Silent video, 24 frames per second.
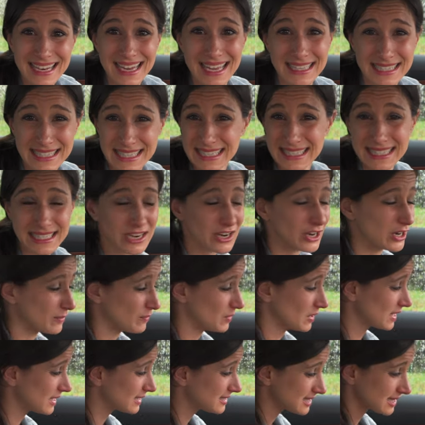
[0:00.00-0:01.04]
necessary
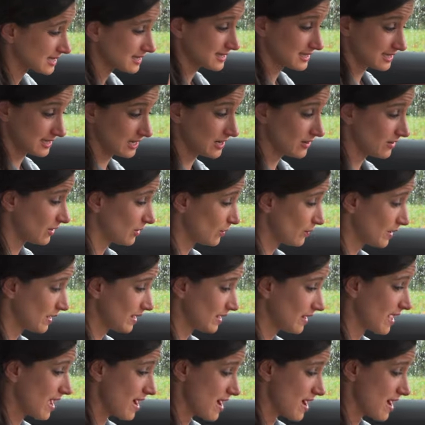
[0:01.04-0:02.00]
because the steering wheel